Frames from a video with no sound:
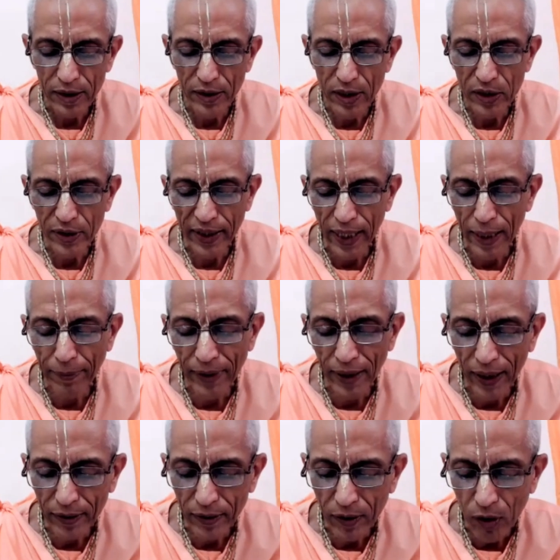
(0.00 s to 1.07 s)
described
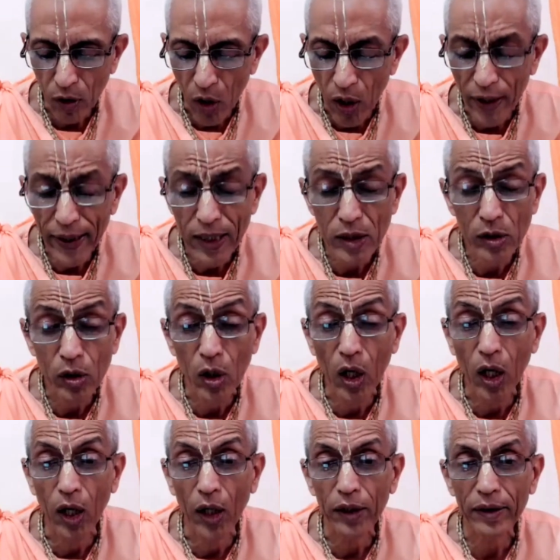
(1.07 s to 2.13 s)
that the Lord has
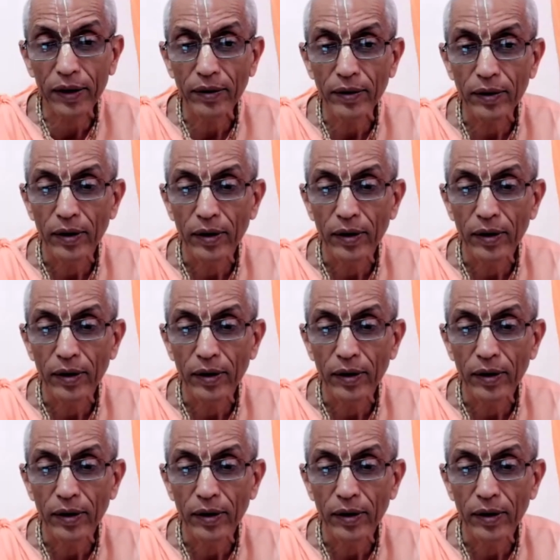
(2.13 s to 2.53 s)
got